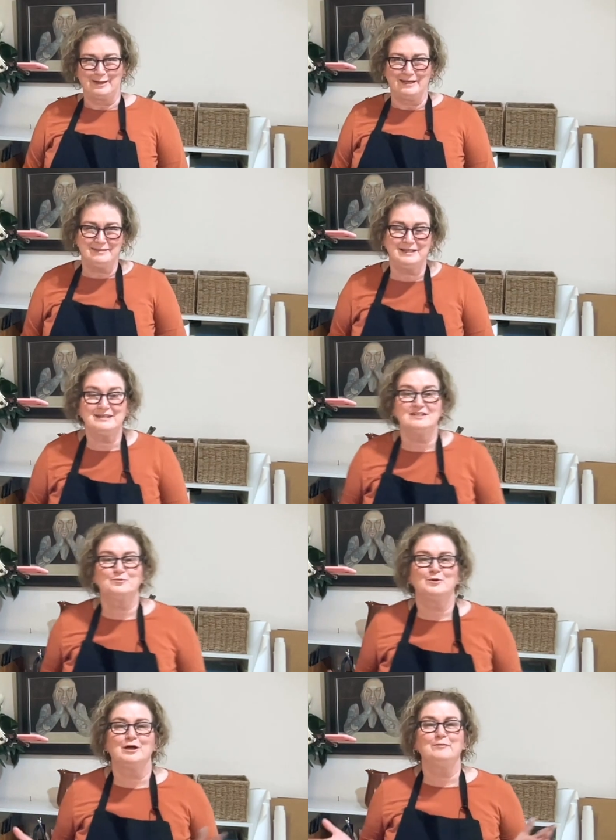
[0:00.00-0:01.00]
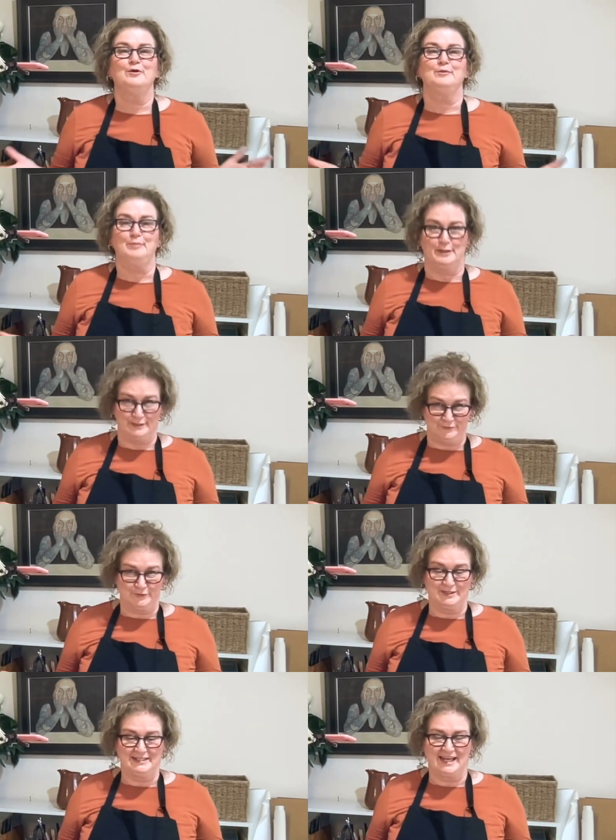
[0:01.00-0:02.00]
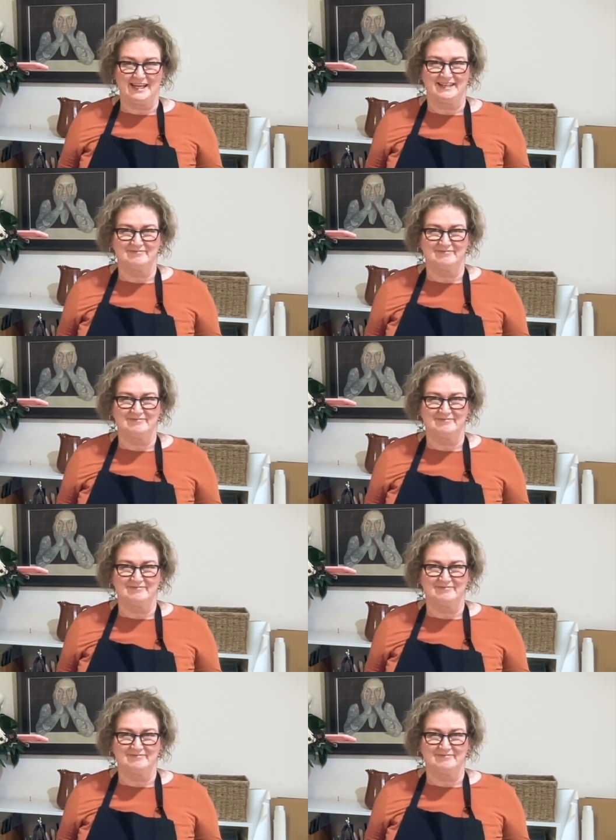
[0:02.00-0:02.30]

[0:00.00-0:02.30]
I think that's where I'm going to pause for the day.